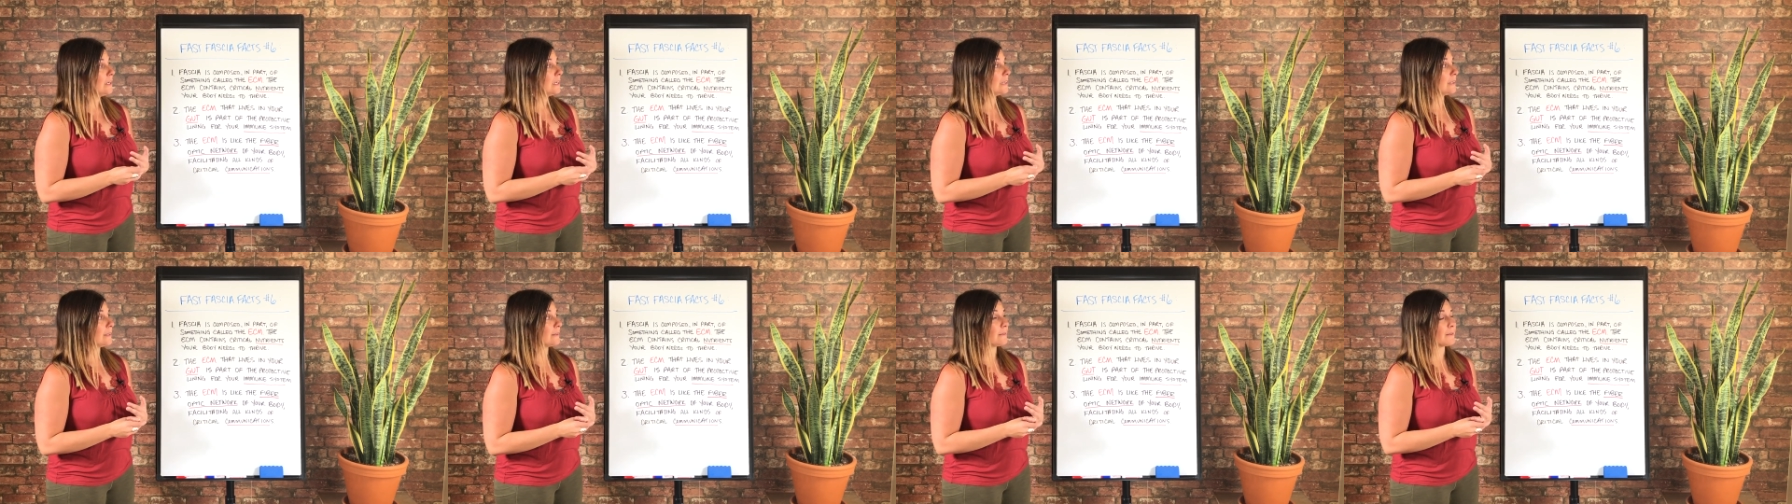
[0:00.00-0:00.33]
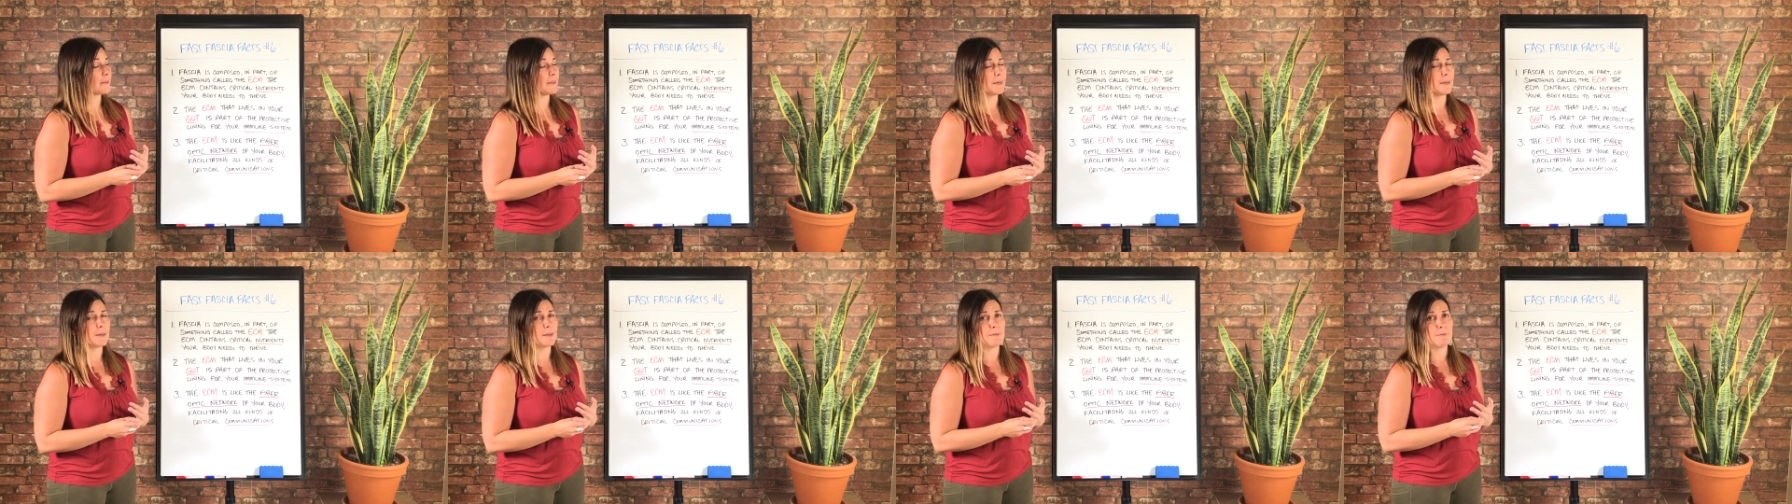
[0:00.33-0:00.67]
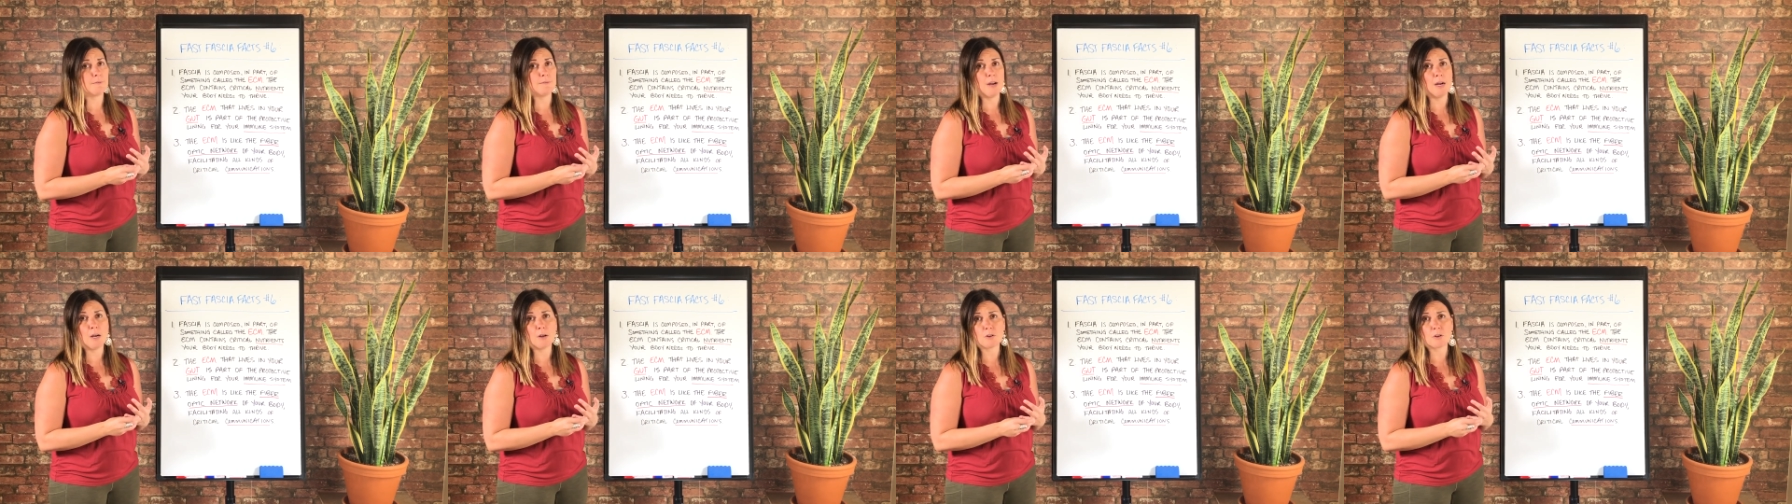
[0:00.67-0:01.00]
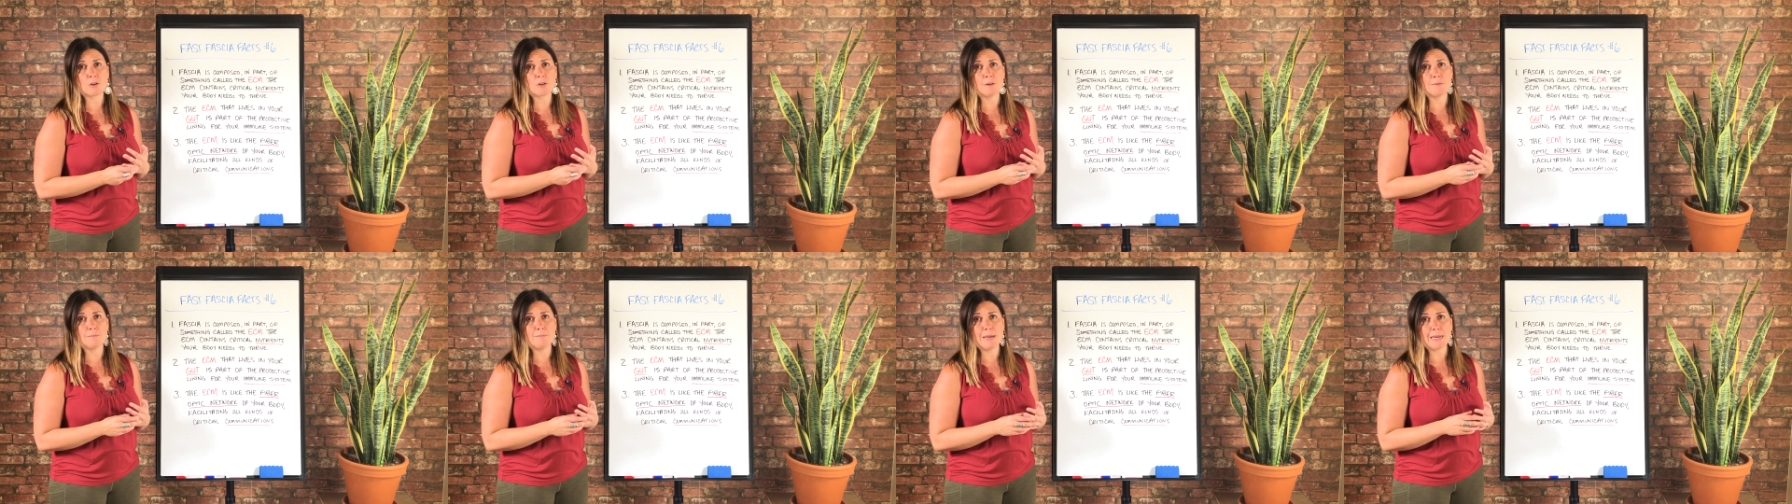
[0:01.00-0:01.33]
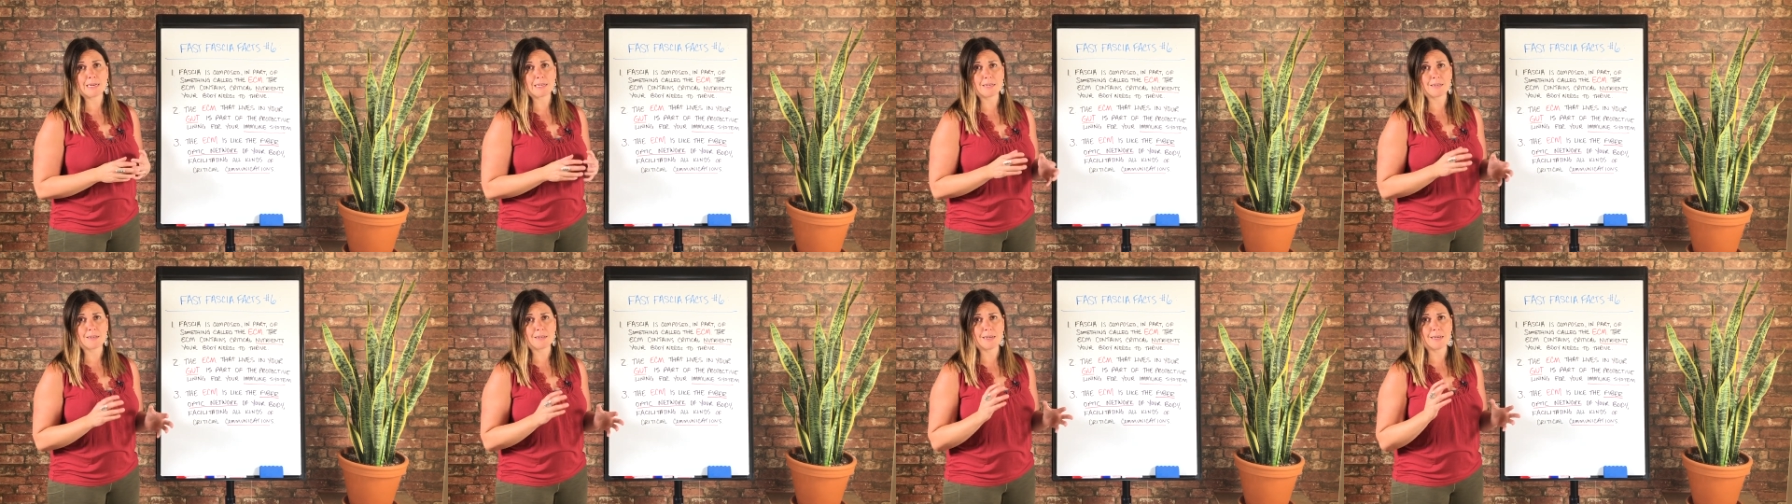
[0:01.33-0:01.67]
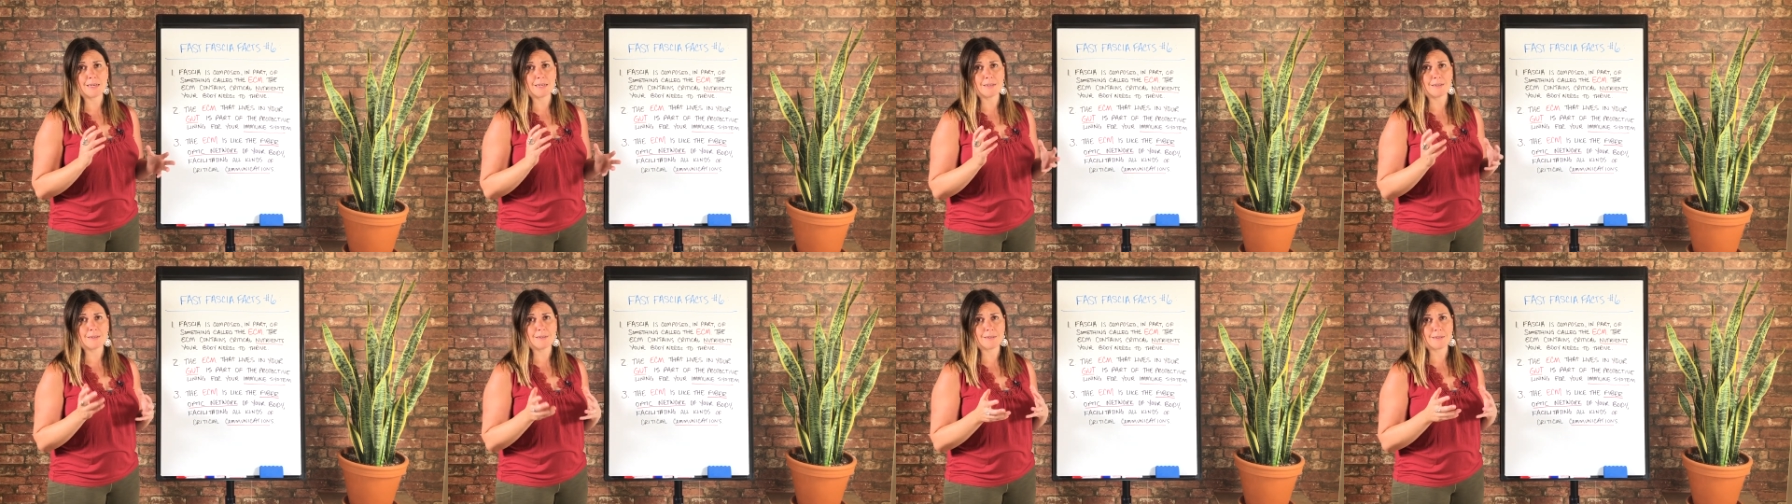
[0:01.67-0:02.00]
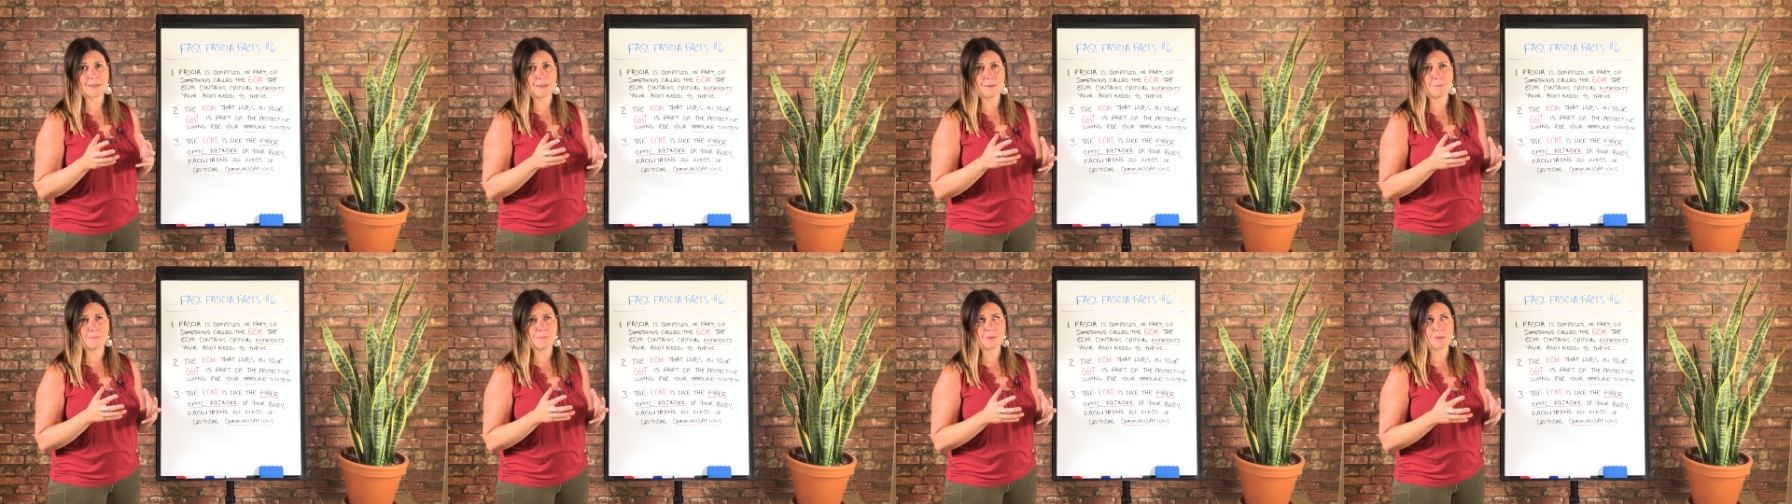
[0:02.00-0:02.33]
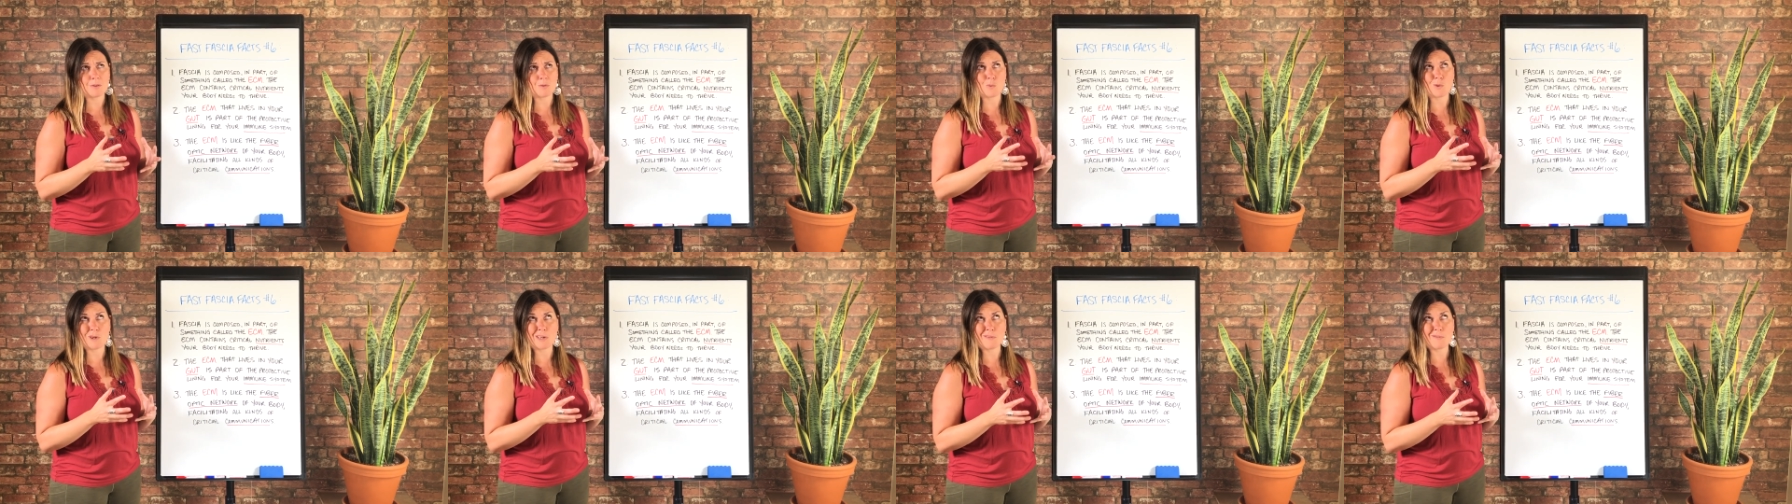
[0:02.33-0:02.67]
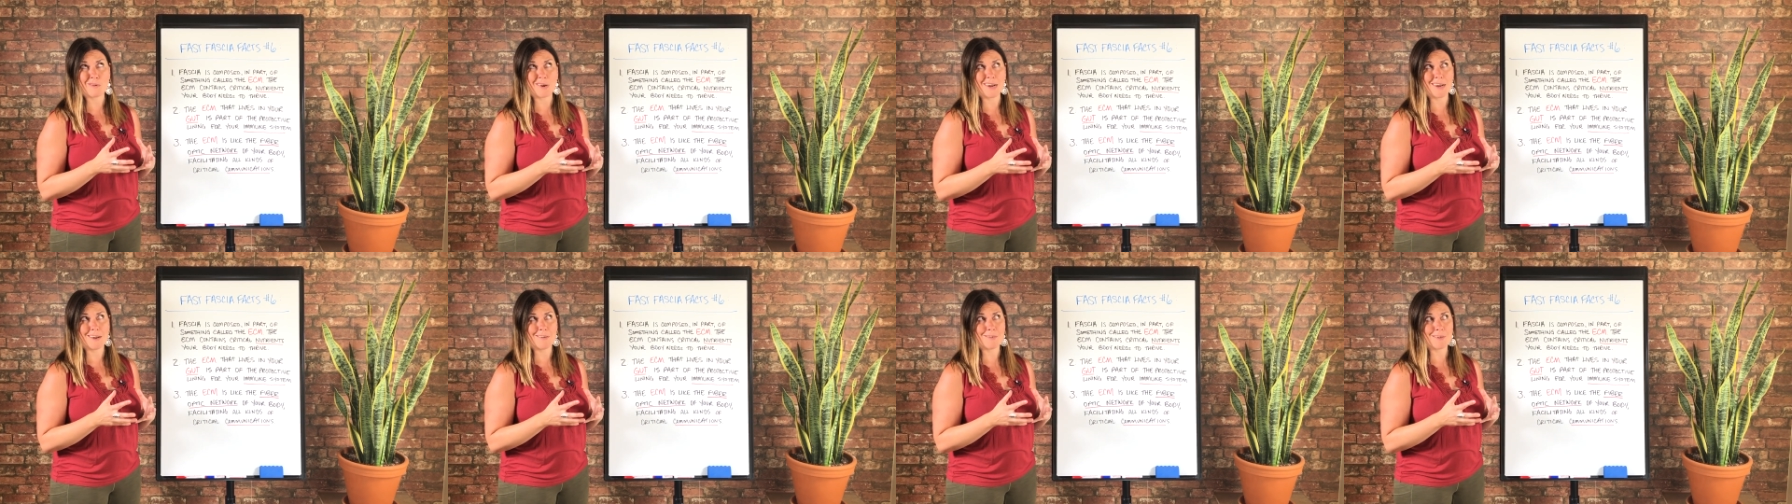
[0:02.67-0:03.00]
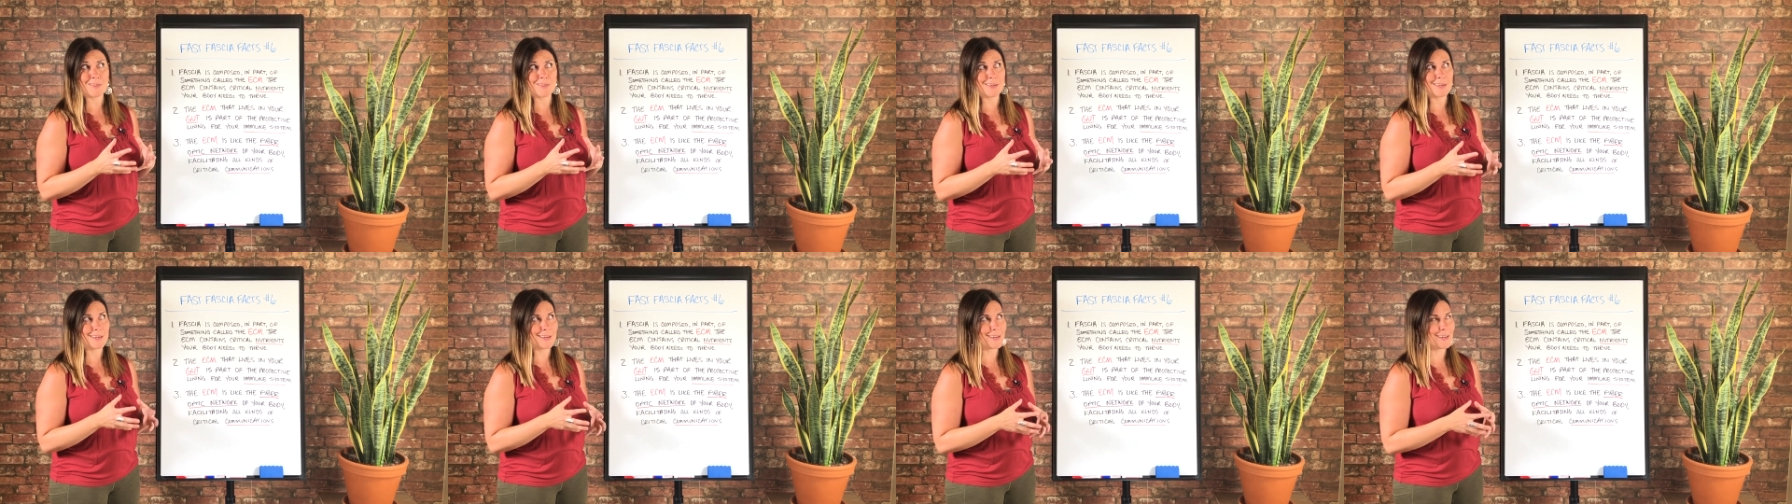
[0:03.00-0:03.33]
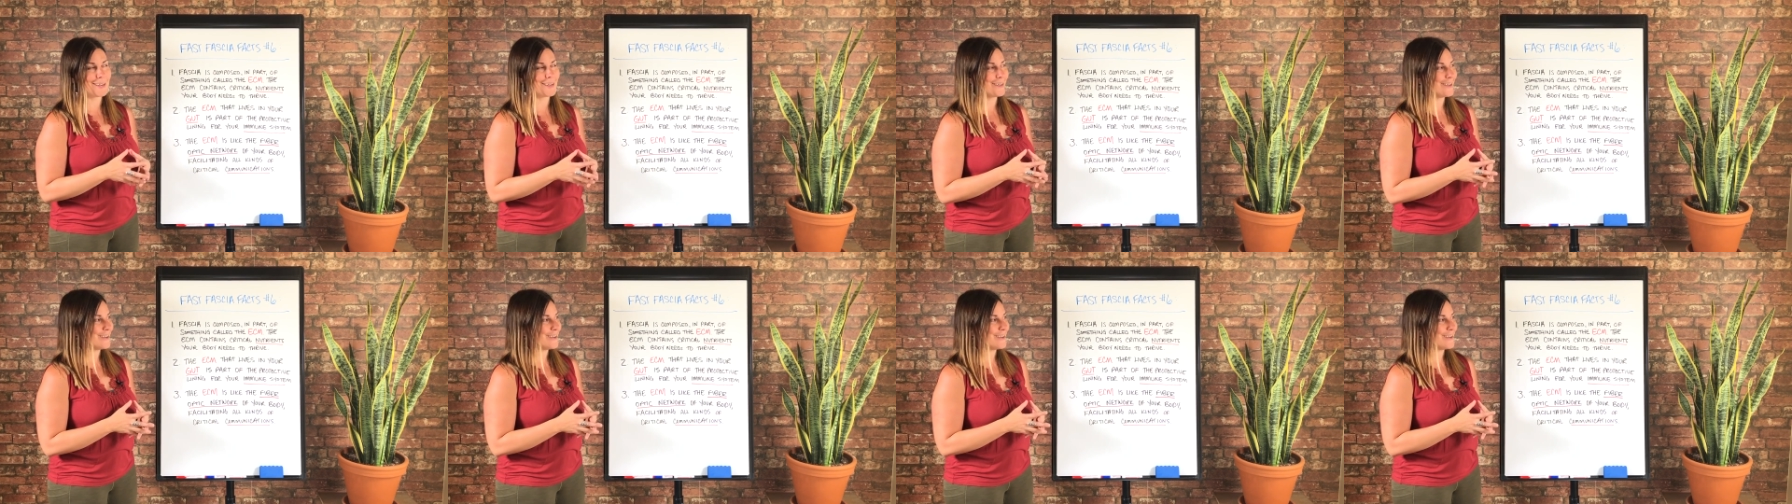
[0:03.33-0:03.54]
and it's like fascia magnetized times 25, I think,